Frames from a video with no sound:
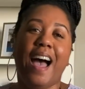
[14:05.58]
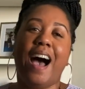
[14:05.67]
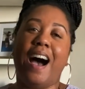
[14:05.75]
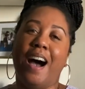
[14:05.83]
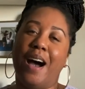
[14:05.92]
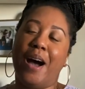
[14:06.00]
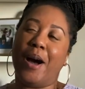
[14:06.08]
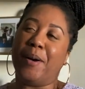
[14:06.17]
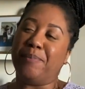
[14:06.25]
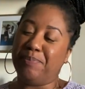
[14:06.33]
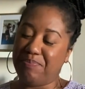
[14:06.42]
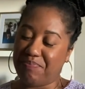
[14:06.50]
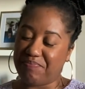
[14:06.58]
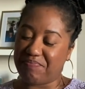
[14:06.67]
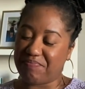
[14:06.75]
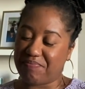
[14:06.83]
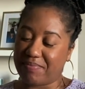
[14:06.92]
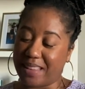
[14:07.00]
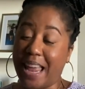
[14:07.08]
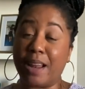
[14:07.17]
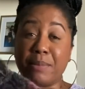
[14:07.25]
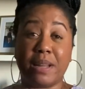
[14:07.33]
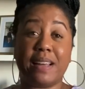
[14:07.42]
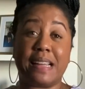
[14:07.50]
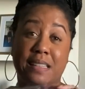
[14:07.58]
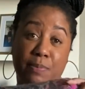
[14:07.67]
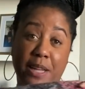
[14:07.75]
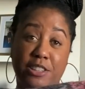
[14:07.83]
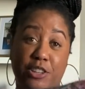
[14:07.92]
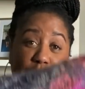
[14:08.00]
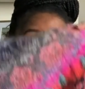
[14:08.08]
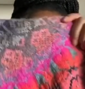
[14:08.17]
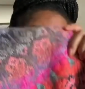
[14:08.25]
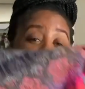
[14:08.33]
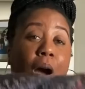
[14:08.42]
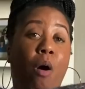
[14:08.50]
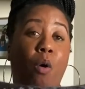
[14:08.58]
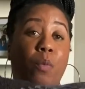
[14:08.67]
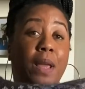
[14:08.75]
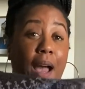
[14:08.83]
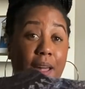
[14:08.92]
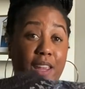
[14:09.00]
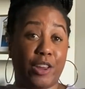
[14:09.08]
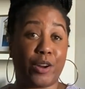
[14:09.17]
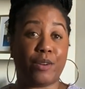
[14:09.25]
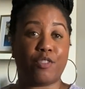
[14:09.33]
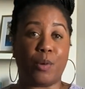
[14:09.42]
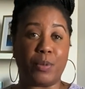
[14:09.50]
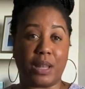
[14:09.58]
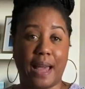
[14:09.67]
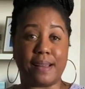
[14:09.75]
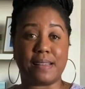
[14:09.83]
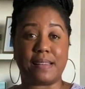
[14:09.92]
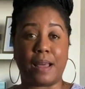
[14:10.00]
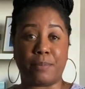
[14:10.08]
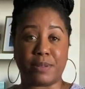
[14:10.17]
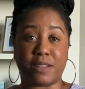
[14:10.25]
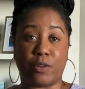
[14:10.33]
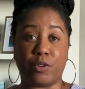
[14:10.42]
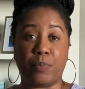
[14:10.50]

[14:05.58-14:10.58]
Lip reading: And I'm gonna explain to you how we got here from the last episode,